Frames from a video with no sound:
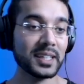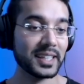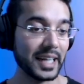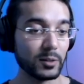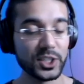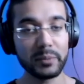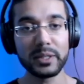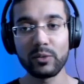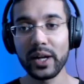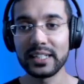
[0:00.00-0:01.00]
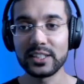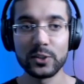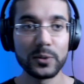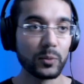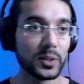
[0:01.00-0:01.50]
Now, jumping right
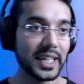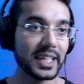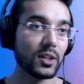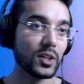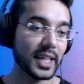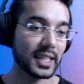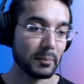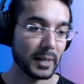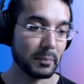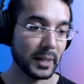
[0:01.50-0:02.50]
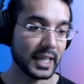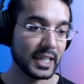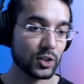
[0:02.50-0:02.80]
into it, we're taking a look at the main page.